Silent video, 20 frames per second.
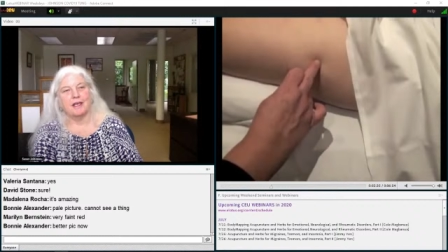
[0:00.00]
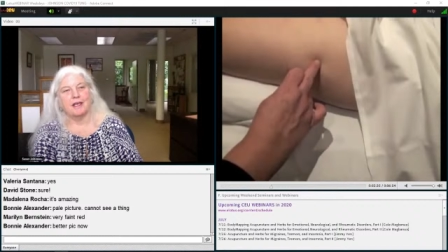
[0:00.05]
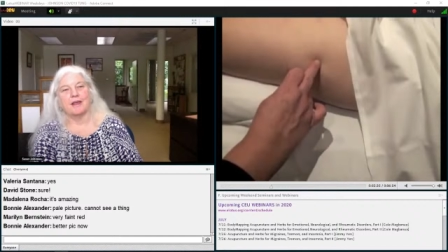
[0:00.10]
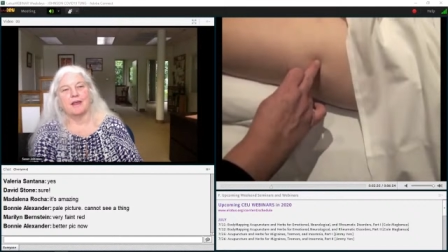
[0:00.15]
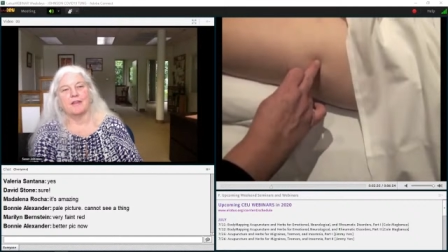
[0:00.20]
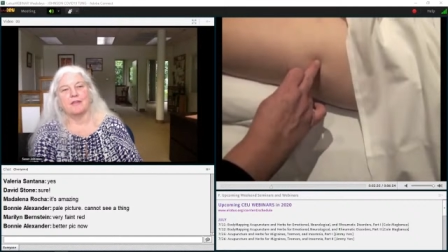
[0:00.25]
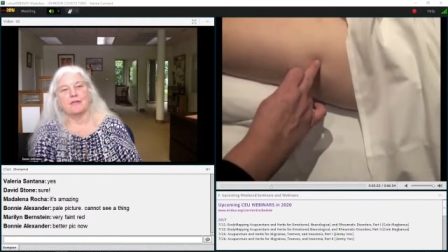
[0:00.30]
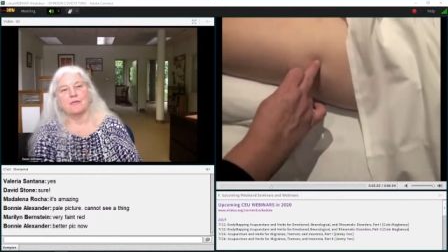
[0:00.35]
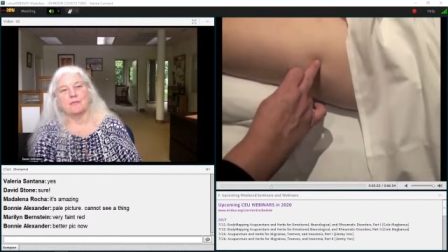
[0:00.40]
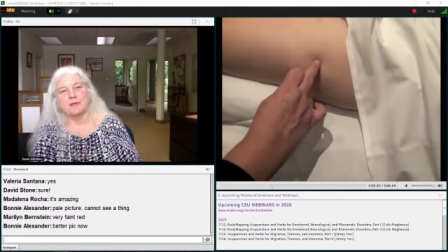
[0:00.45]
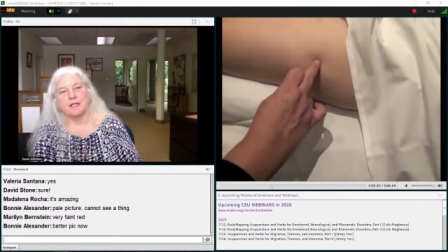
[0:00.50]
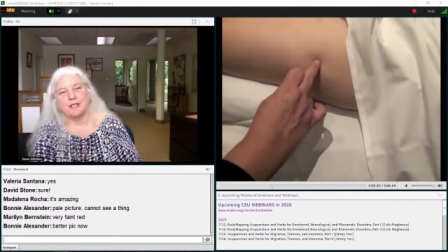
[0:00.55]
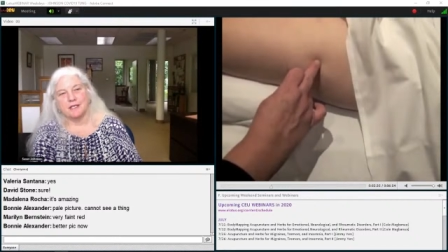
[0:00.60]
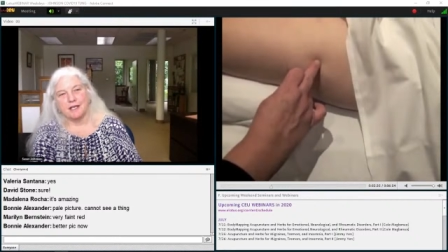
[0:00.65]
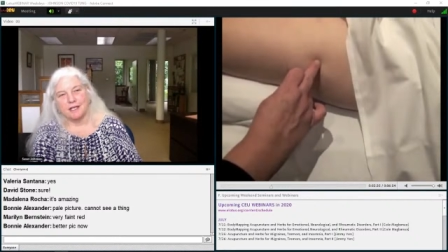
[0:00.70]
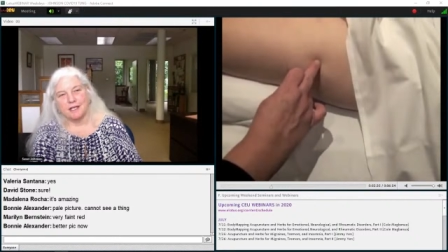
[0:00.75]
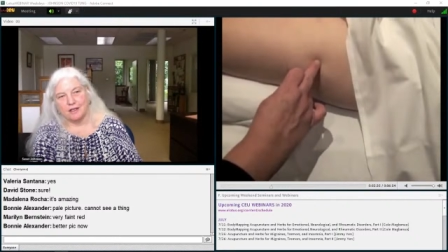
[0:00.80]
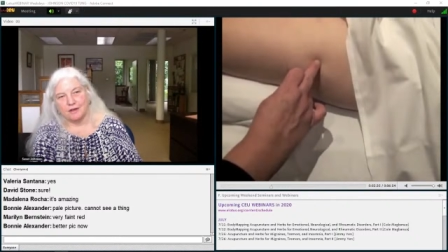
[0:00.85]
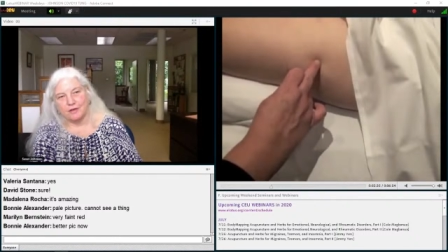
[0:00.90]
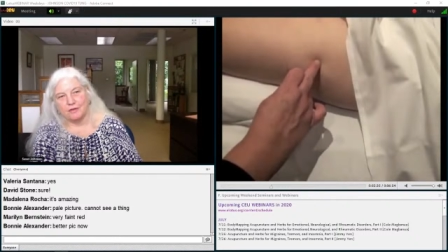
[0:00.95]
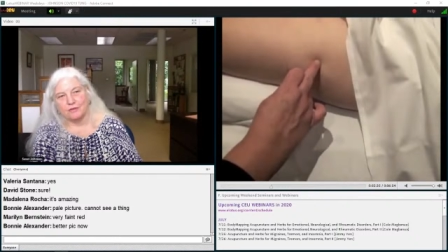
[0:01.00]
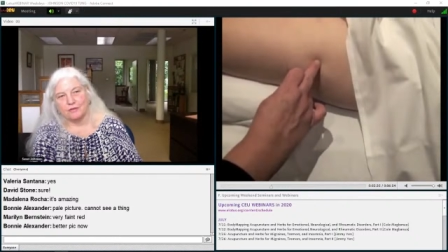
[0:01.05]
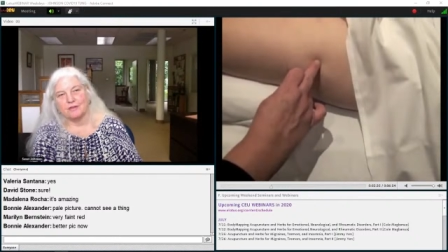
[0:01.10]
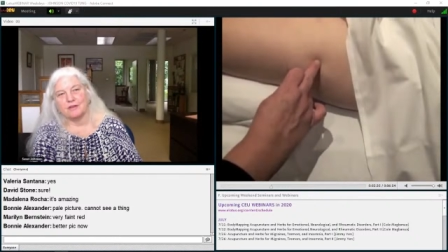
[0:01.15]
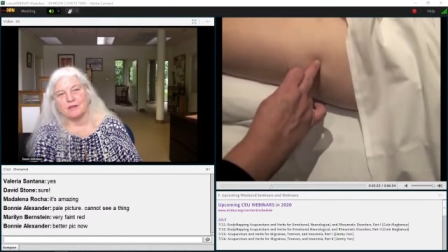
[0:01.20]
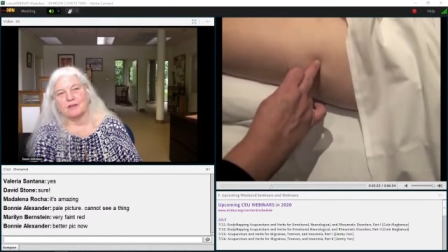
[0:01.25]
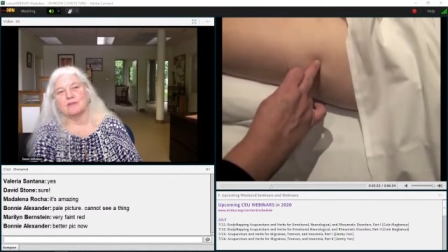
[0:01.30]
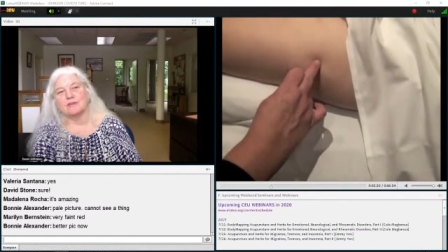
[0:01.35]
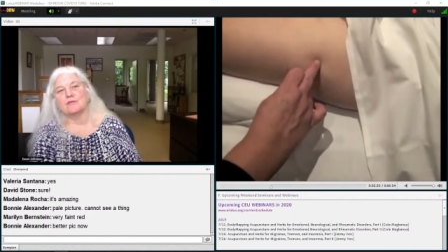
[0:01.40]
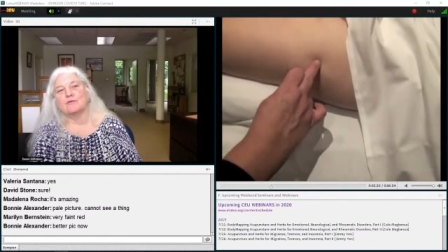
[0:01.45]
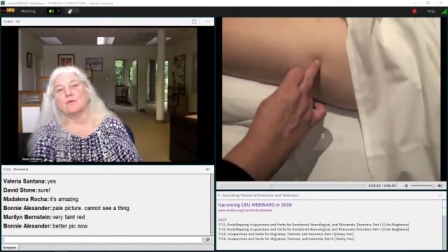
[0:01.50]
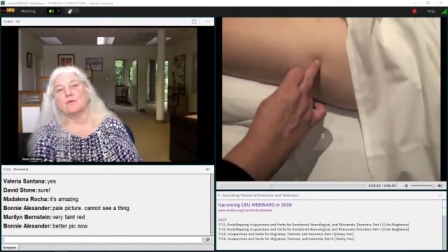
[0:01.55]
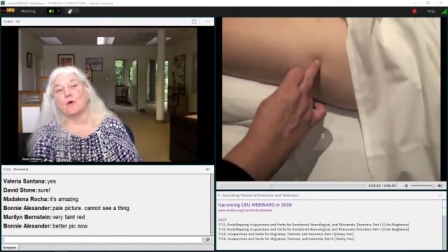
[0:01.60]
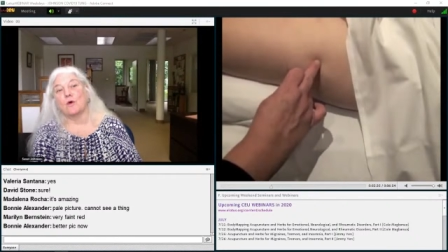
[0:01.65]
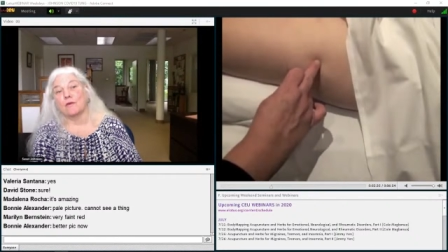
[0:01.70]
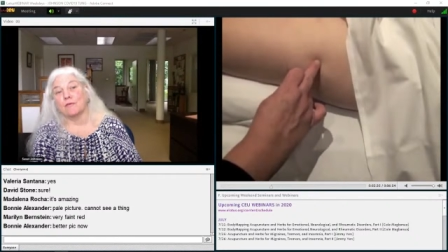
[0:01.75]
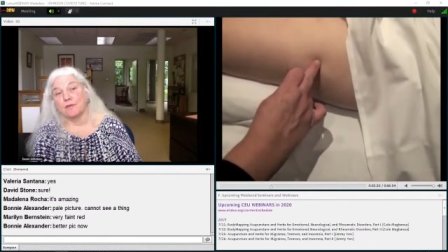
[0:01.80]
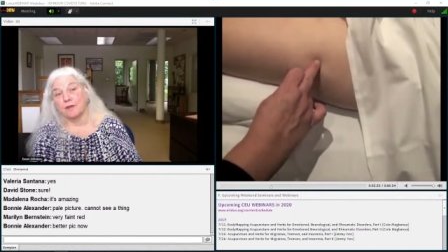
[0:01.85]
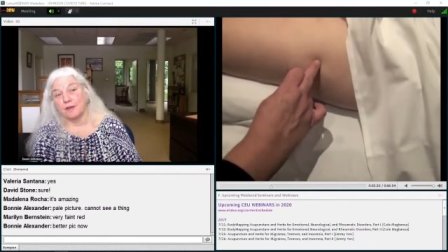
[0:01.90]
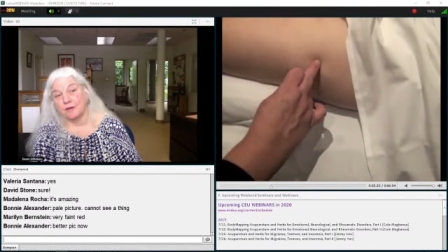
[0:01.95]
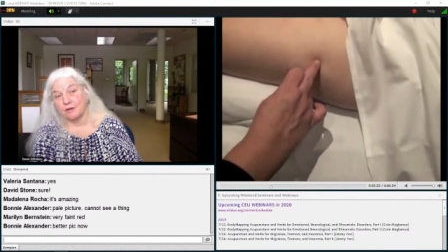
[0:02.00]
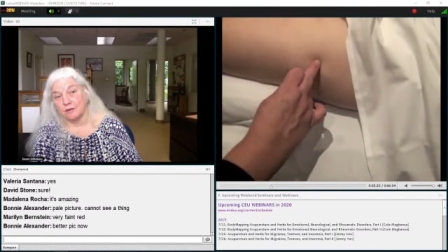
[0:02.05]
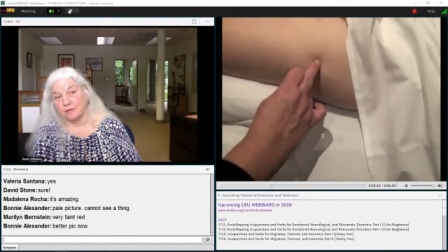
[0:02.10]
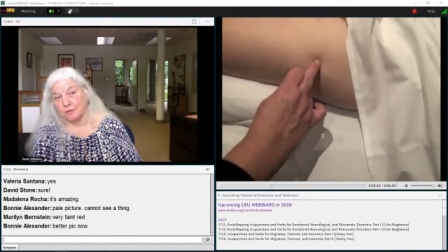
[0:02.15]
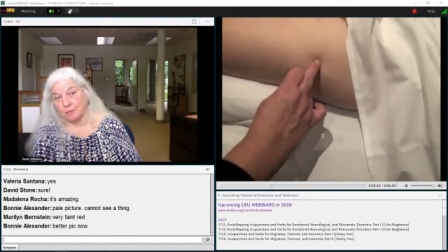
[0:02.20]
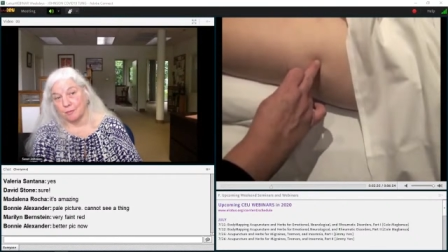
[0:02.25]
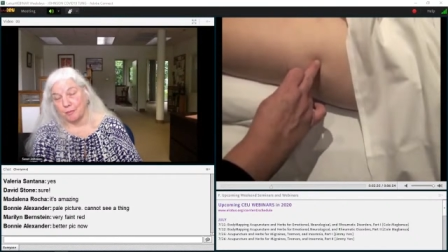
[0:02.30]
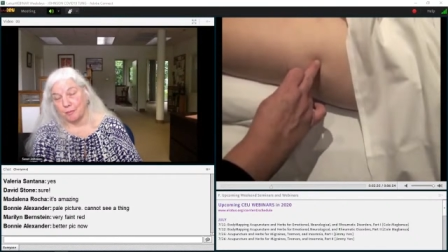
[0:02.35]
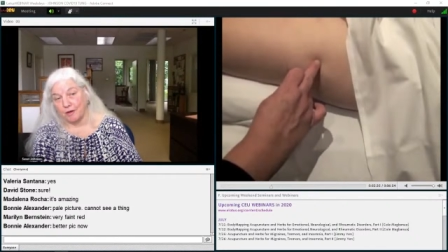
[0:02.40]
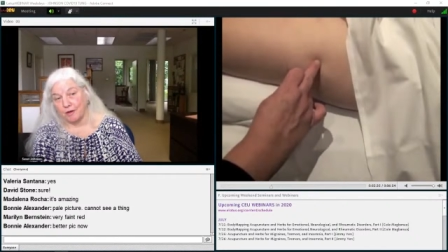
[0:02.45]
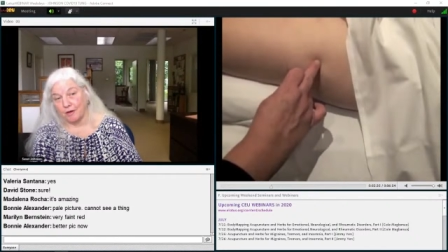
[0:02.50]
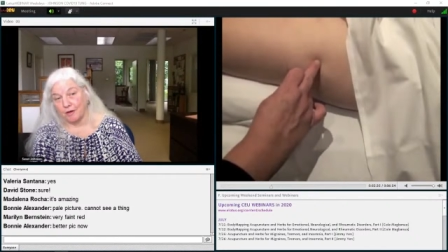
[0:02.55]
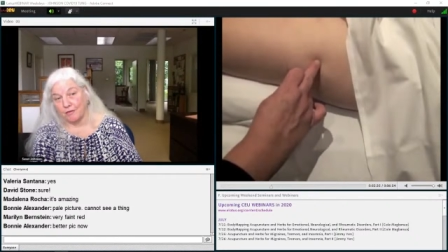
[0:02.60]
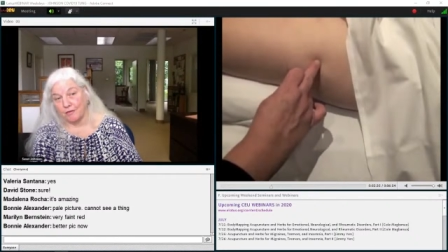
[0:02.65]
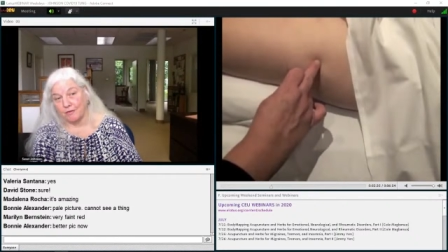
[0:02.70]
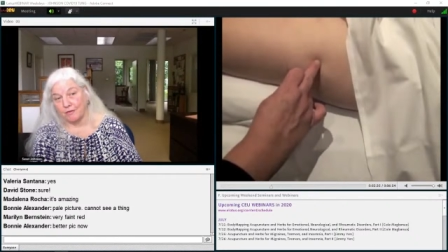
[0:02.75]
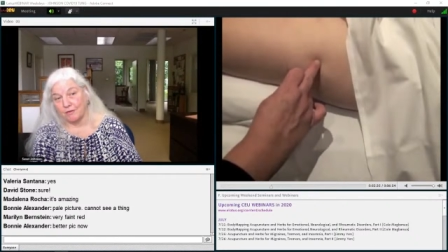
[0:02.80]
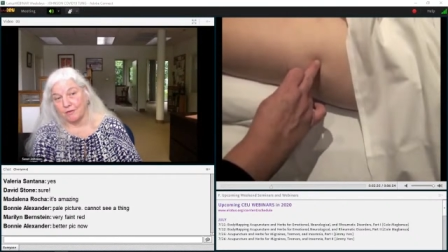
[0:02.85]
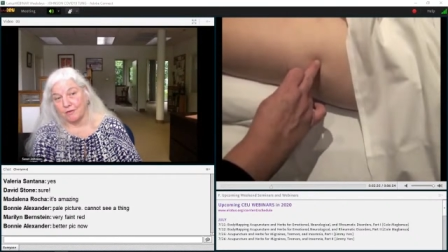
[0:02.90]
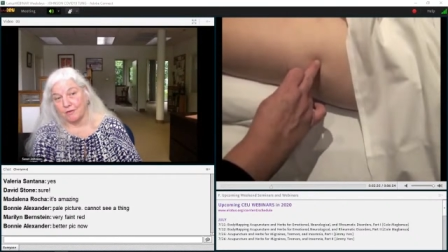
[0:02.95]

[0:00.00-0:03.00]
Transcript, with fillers: and three yellows is four fingers apart.